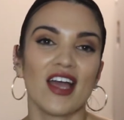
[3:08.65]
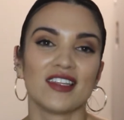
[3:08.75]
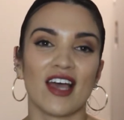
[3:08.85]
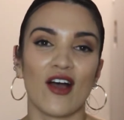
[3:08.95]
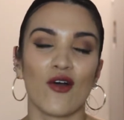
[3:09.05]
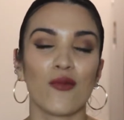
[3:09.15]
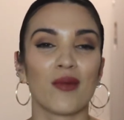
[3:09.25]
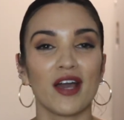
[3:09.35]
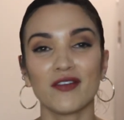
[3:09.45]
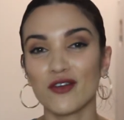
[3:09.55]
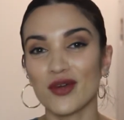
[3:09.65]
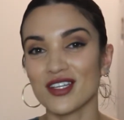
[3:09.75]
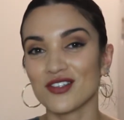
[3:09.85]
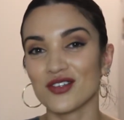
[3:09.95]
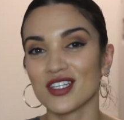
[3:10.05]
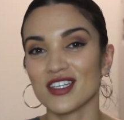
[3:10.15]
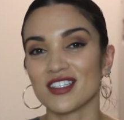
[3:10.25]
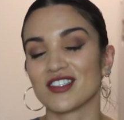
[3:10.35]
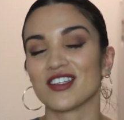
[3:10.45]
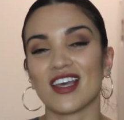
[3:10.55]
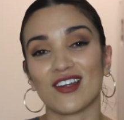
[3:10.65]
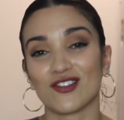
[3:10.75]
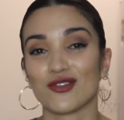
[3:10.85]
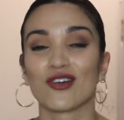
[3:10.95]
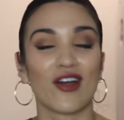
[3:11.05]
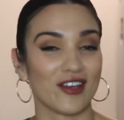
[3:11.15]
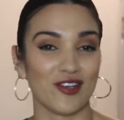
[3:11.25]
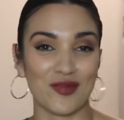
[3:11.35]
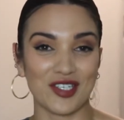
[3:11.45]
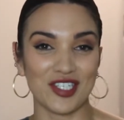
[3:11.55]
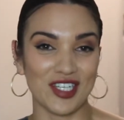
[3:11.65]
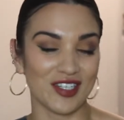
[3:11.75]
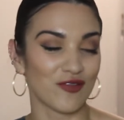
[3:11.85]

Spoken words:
Now, my favorite way to do this is to get onto a cardio machine.